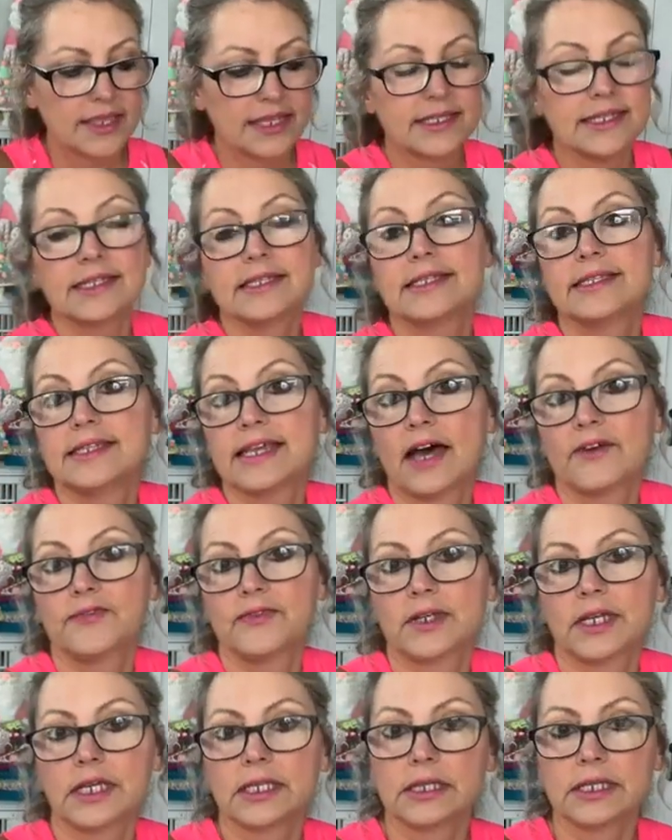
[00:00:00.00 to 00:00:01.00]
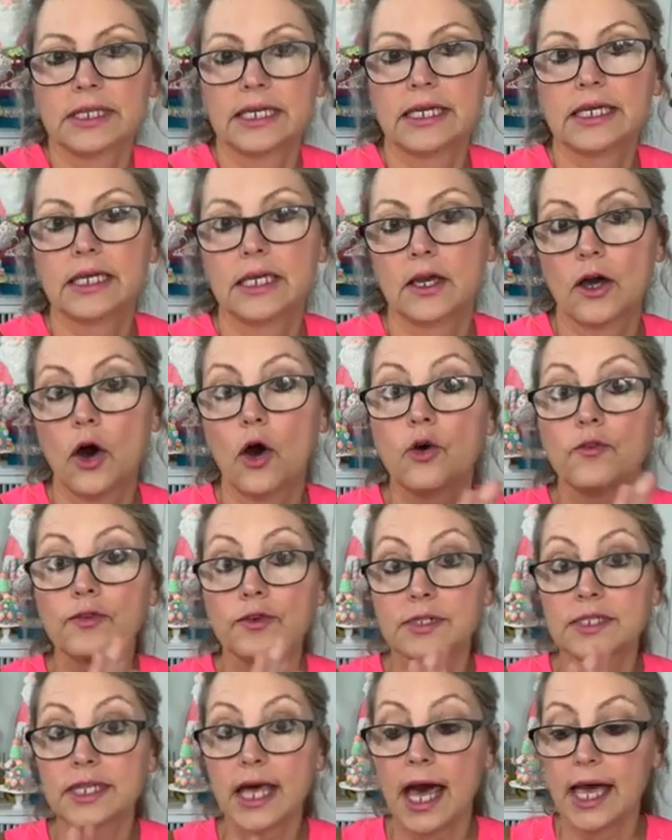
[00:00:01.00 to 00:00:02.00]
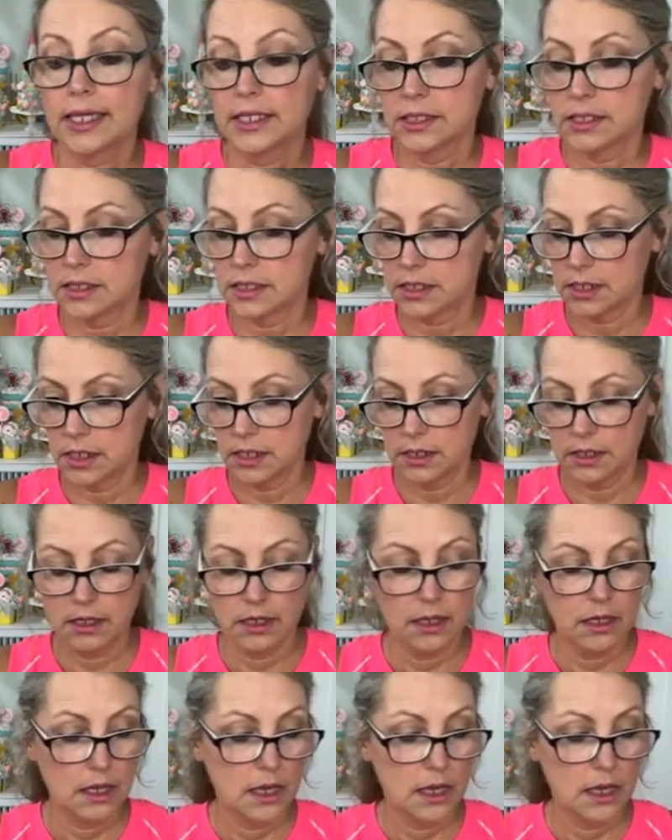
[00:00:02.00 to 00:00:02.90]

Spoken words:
This is definitely oversized.